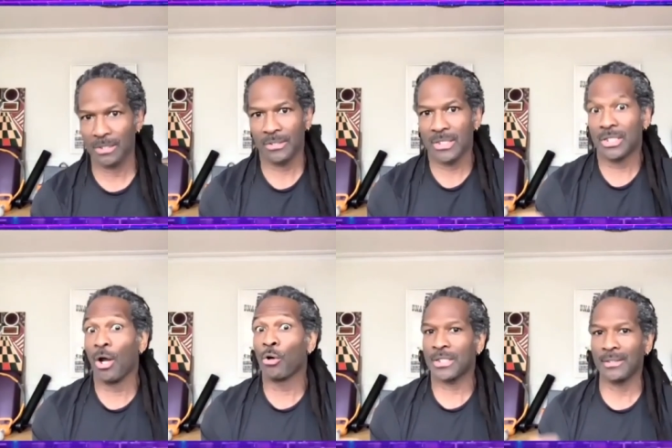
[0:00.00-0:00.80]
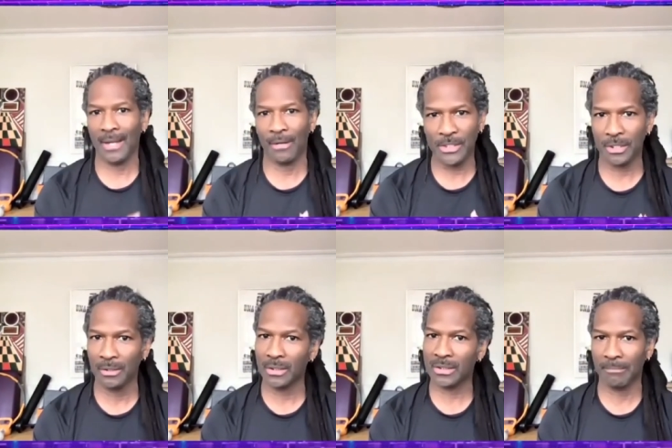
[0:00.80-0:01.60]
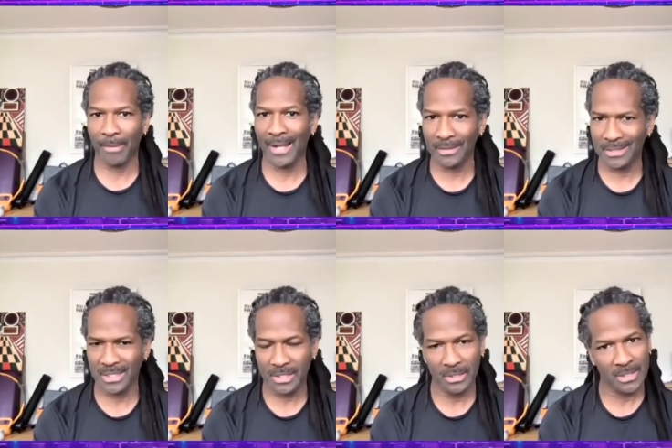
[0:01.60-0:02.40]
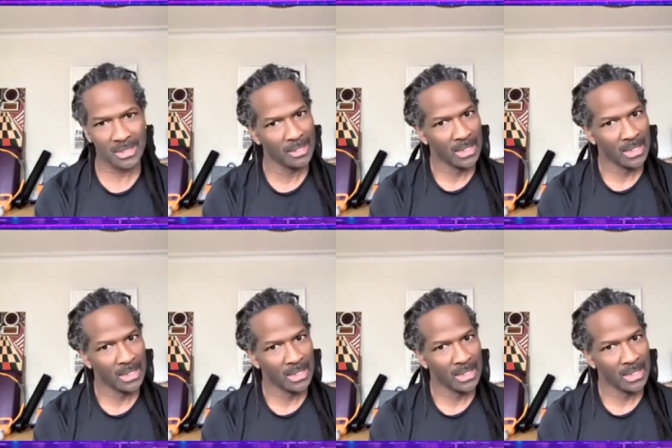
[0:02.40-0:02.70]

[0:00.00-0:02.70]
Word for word: So this notion that we should look to politicians